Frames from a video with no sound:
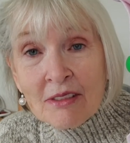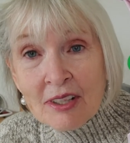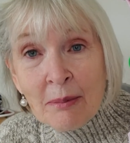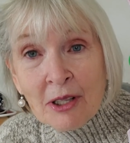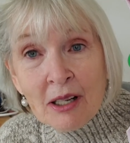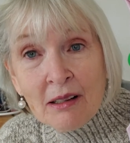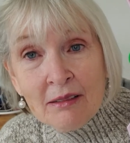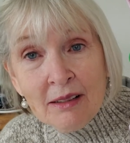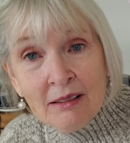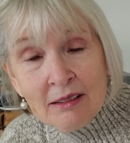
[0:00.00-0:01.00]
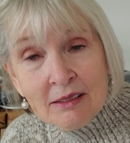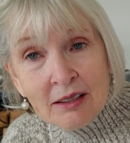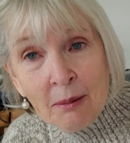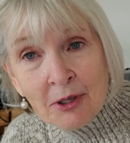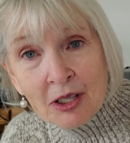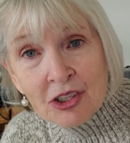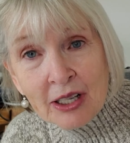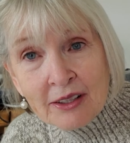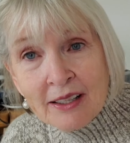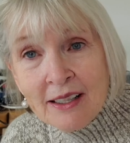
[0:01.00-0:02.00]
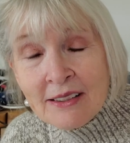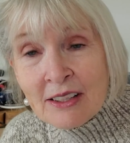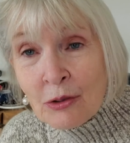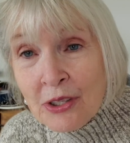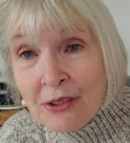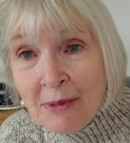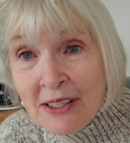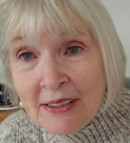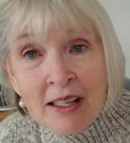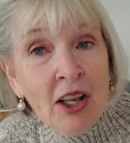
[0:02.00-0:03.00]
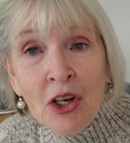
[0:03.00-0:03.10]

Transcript: top-notch acting. Is it Christmas?